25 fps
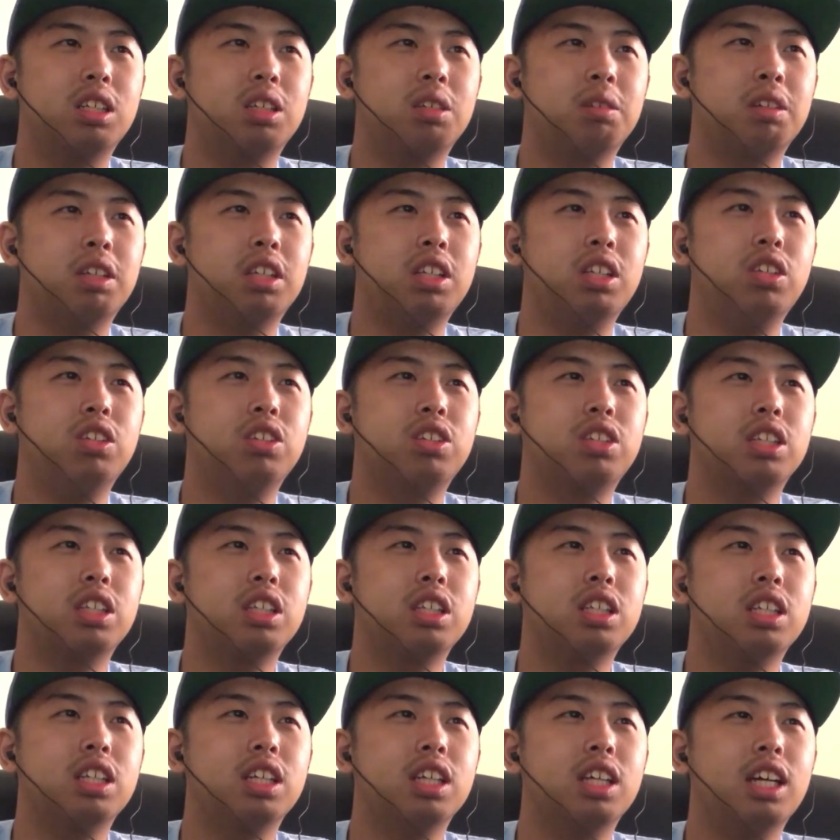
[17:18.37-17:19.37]
by
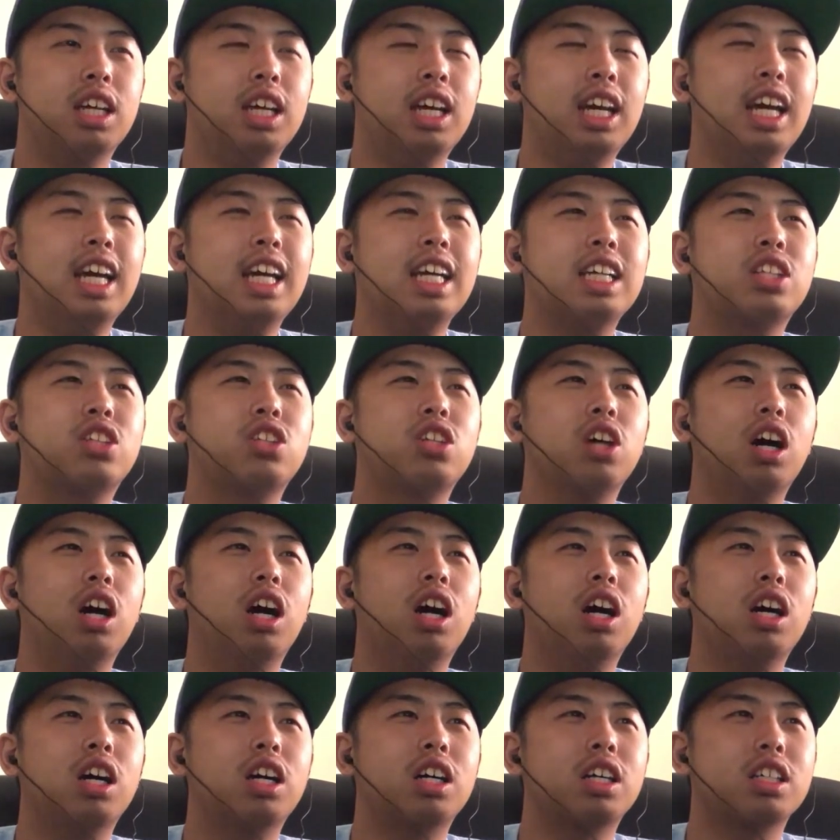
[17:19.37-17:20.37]
using Egg
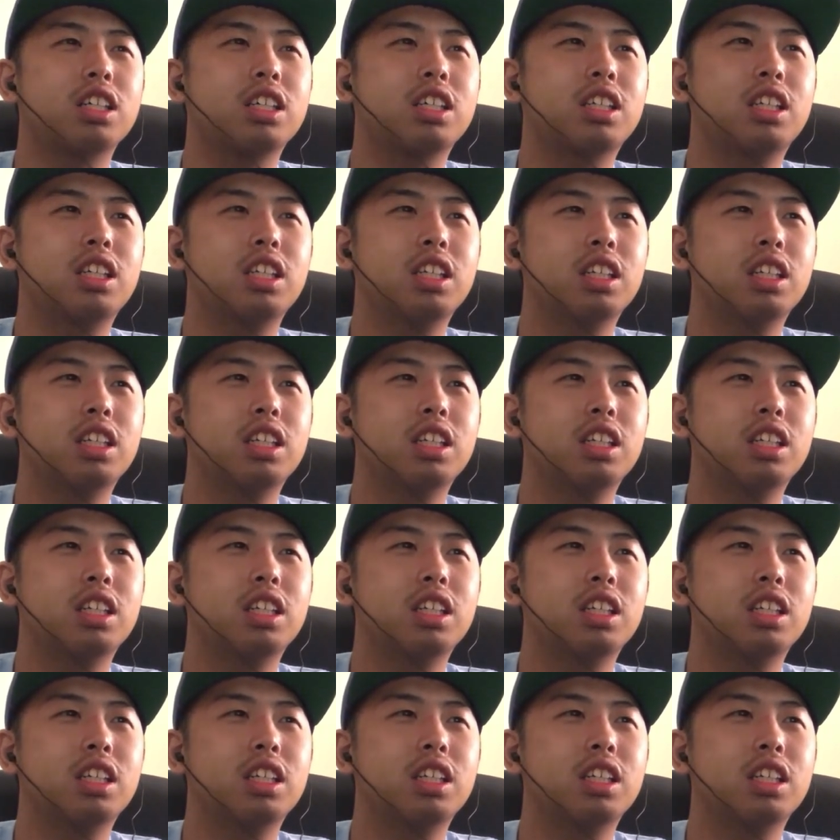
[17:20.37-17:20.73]
Dog.